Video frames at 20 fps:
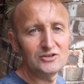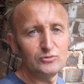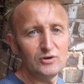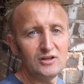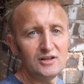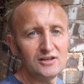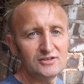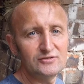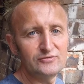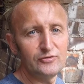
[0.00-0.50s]

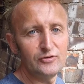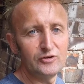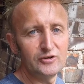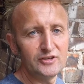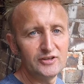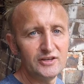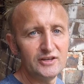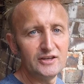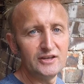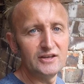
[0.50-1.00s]
well as for
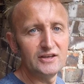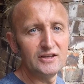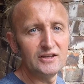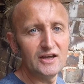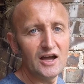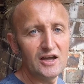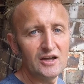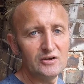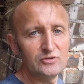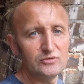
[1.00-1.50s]
the
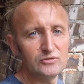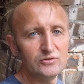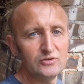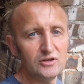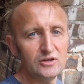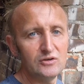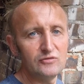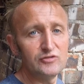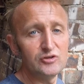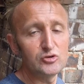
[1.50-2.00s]

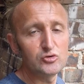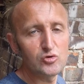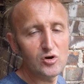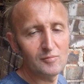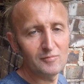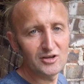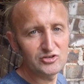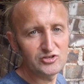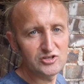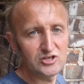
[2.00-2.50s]
Aion virtual
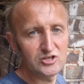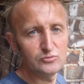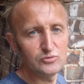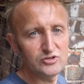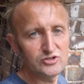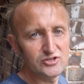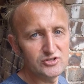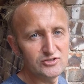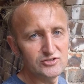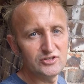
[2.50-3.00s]
machine
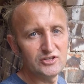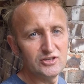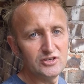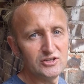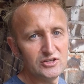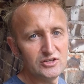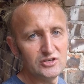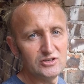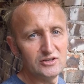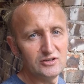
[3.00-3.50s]
which is
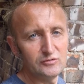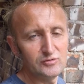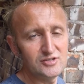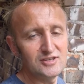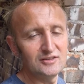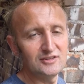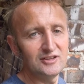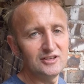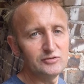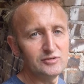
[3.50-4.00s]
the
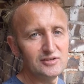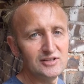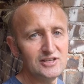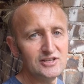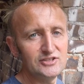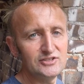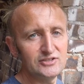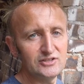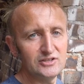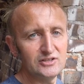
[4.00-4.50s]
recently
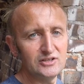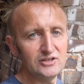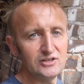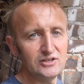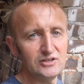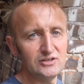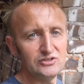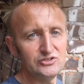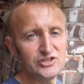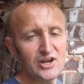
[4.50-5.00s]
released
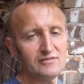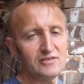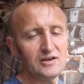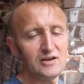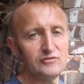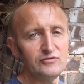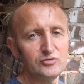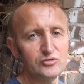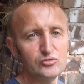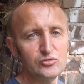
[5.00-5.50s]

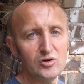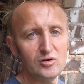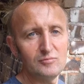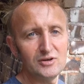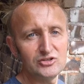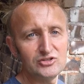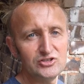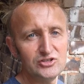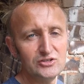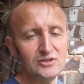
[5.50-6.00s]
Java virtual
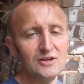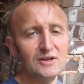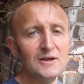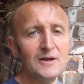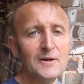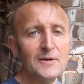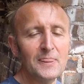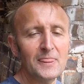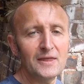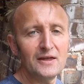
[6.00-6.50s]
machine
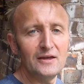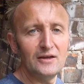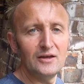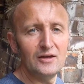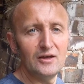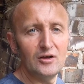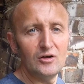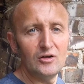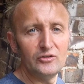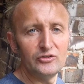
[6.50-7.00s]

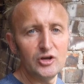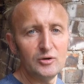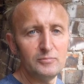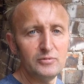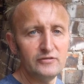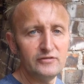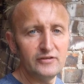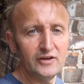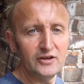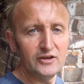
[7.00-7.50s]
on top
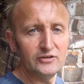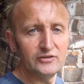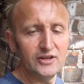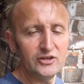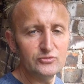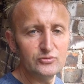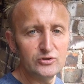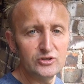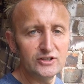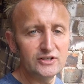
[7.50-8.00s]
of Aion
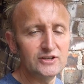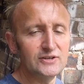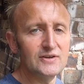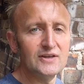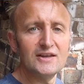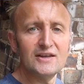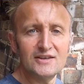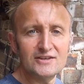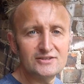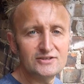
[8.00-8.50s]
network.
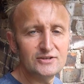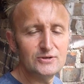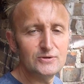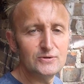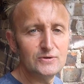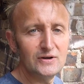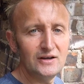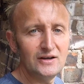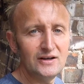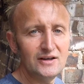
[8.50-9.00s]

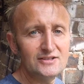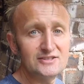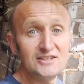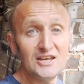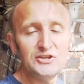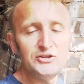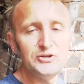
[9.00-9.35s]
So uh, stay